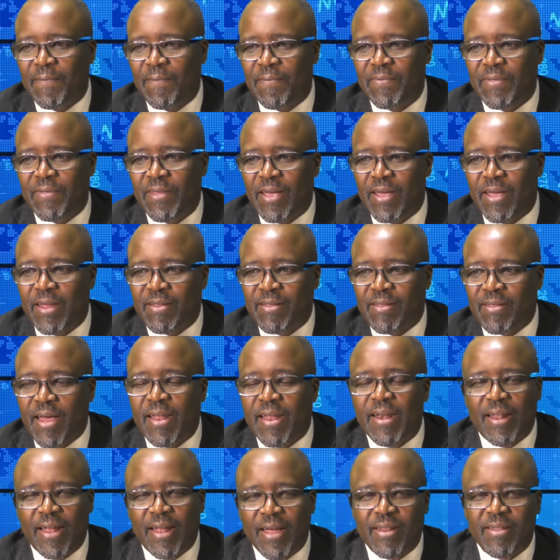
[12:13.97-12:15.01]
it's
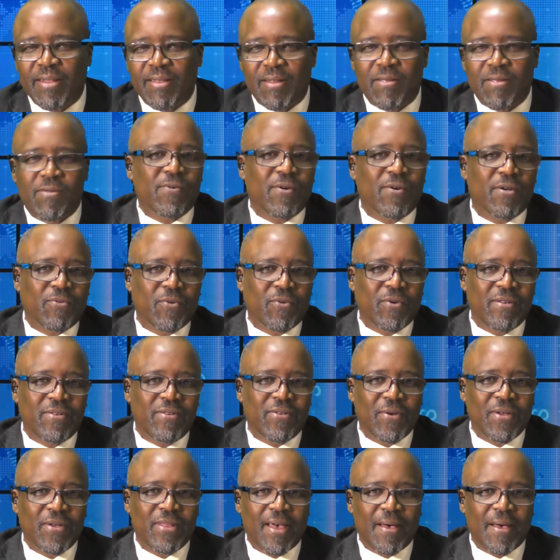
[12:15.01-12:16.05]
unlikely that you're going to
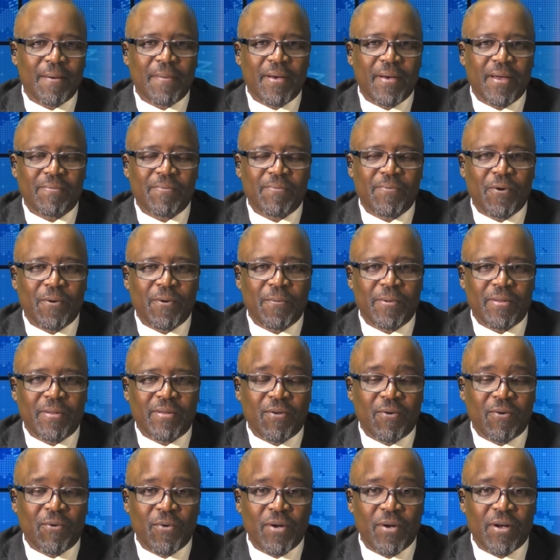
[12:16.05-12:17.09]
enjoy that much property
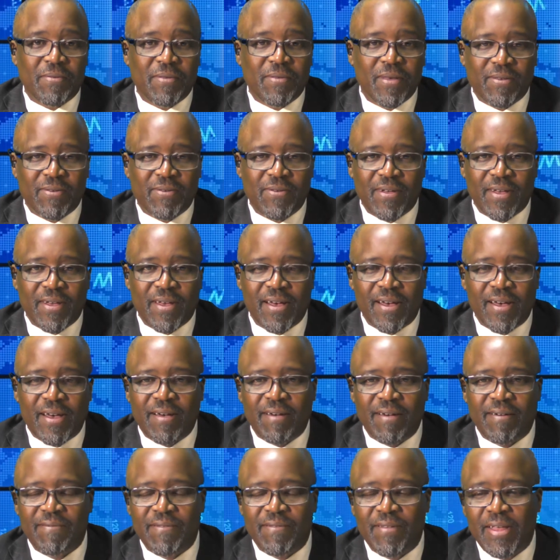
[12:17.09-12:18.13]
or wealth that you
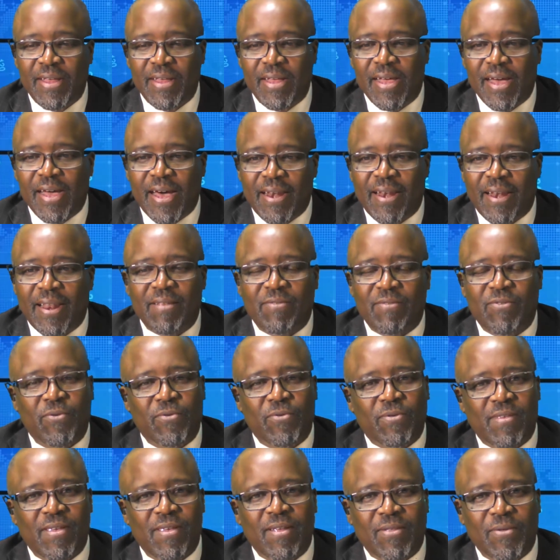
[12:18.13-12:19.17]
have unless you
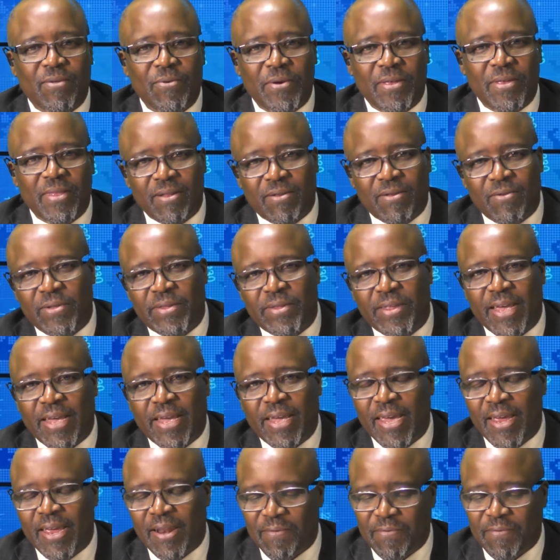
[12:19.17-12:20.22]
see to it that you take
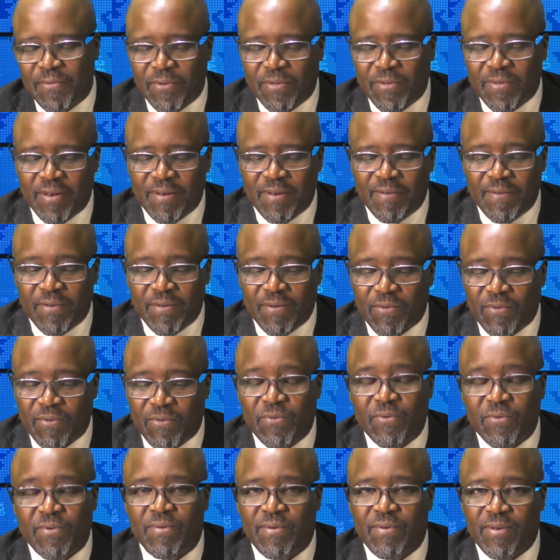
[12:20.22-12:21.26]
care of those individuals
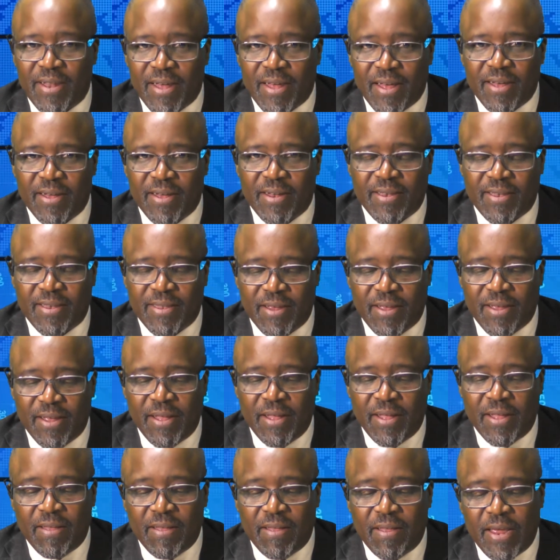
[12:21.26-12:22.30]
who do not.
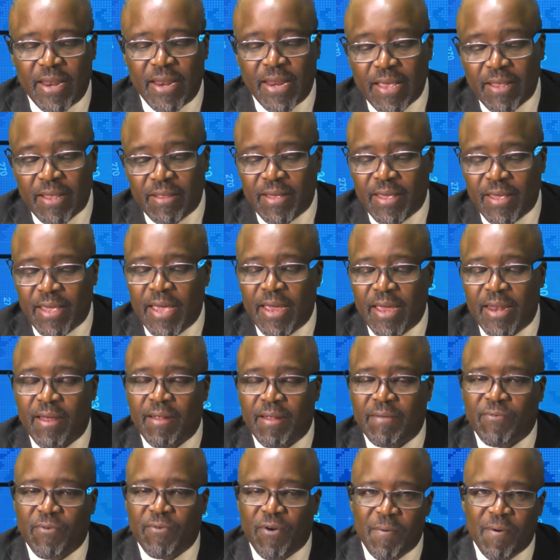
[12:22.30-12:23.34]
It is, again,
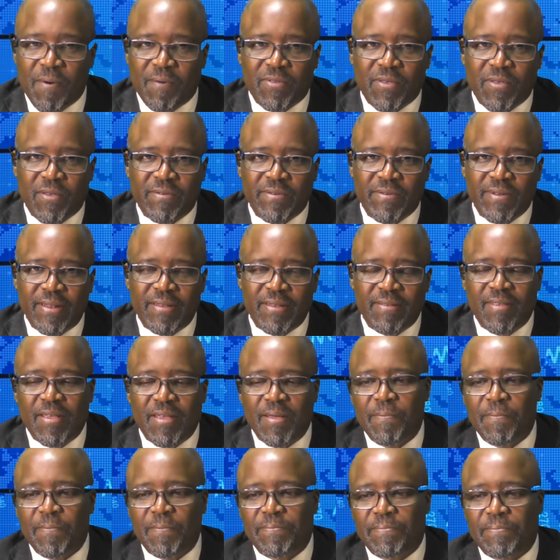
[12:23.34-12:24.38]
a form of
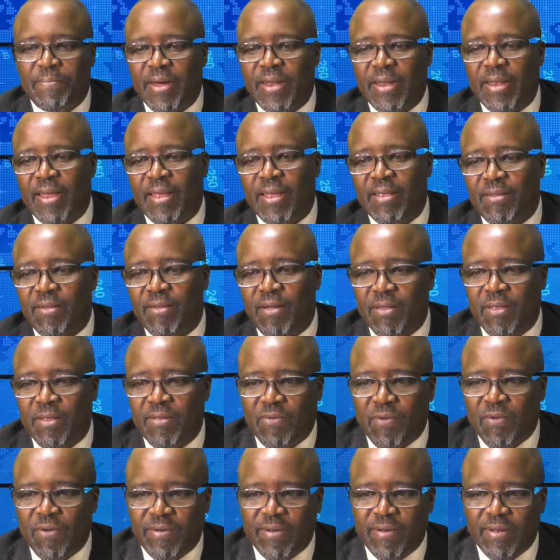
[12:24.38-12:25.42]
socialism, but it's not a
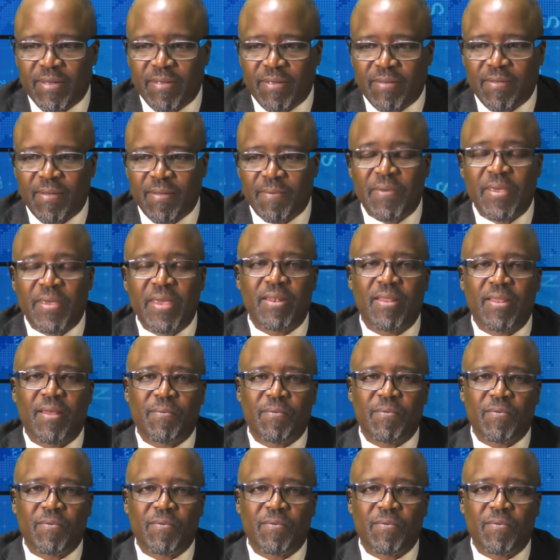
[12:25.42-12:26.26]
socialism in the